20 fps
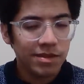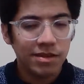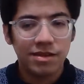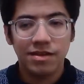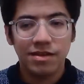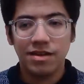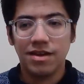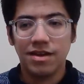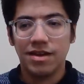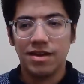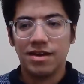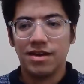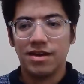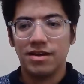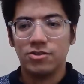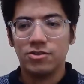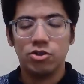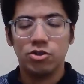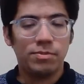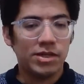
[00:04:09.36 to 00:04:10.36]

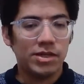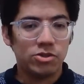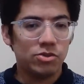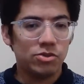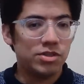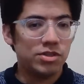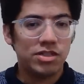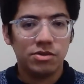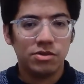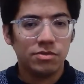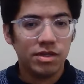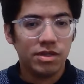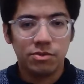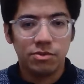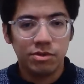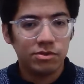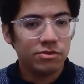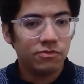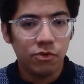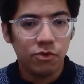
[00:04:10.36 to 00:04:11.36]
2 plus 2
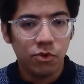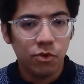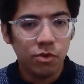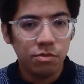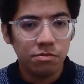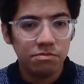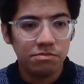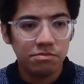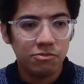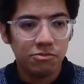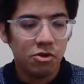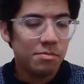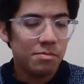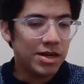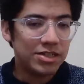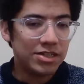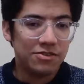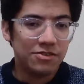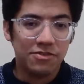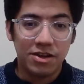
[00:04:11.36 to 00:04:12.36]
equals 4, no
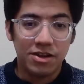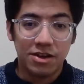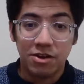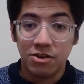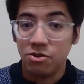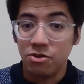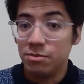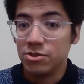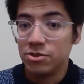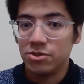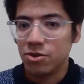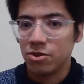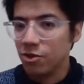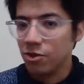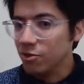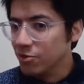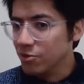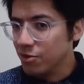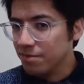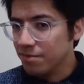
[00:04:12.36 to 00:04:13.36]
matter if they're humans or
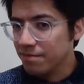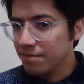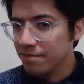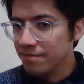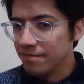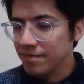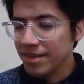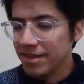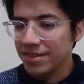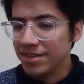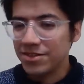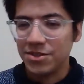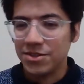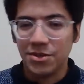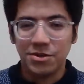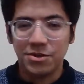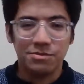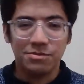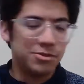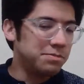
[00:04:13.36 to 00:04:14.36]
not.
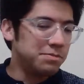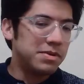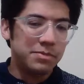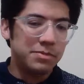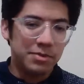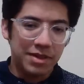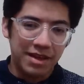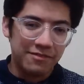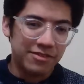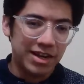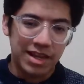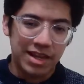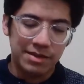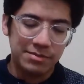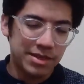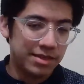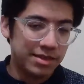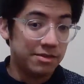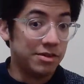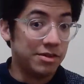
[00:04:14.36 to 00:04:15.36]
So some people have claimed
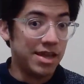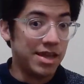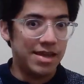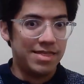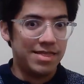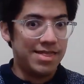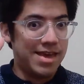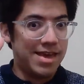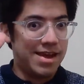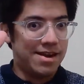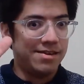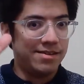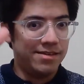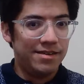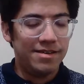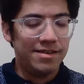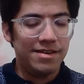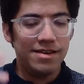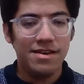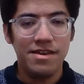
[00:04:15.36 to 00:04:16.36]
that, okay, there are
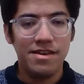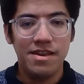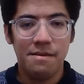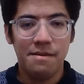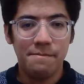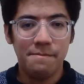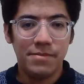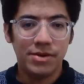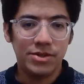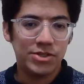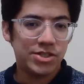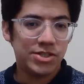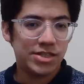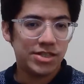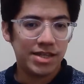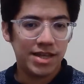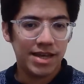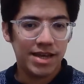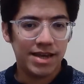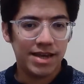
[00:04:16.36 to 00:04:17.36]
numbers
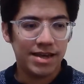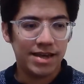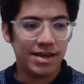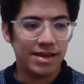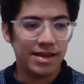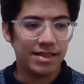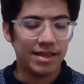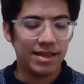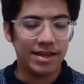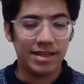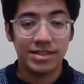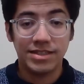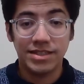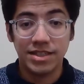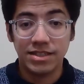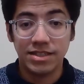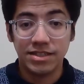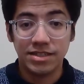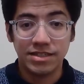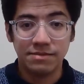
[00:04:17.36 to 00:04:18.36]
that
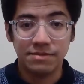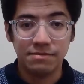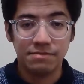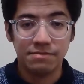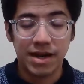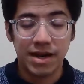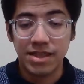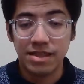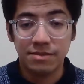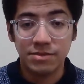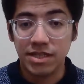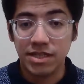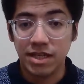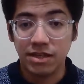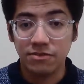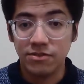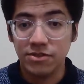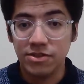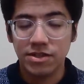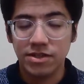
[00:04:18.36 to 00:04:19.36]
exist by
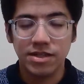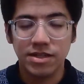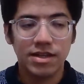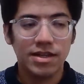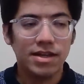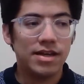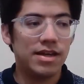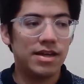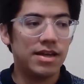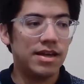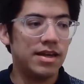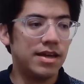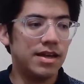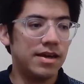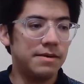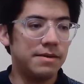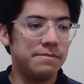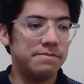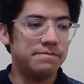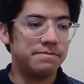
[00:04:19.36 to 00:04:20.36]
themselves.
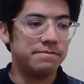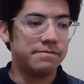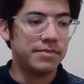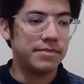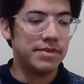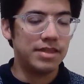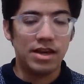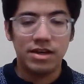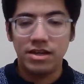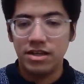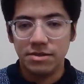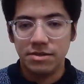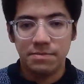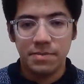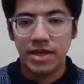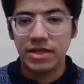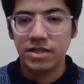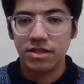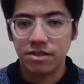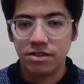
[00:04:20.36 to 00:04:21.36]
They're
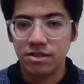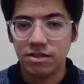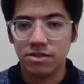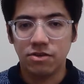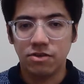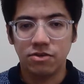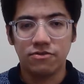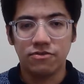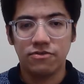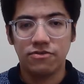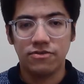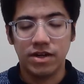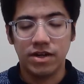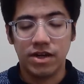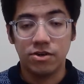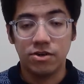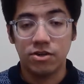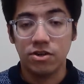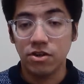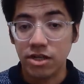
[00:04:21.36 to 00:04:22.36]
independent of our
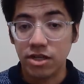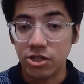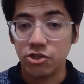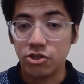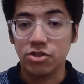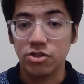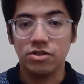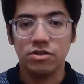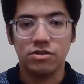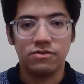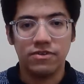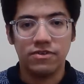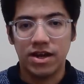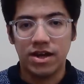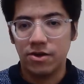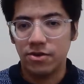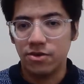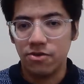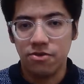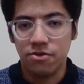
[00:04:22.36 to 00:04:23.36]
cognition, of
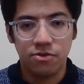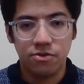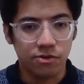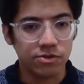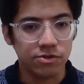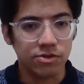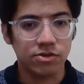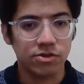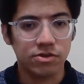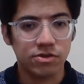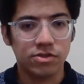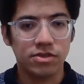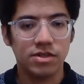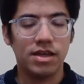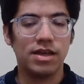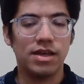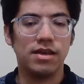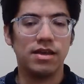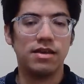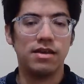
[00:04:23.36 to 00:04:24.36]
our thoughts
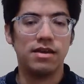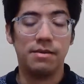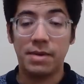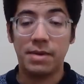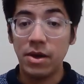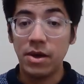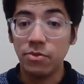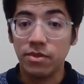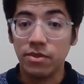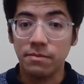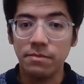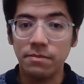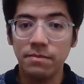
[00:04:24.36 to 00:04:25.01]
about them.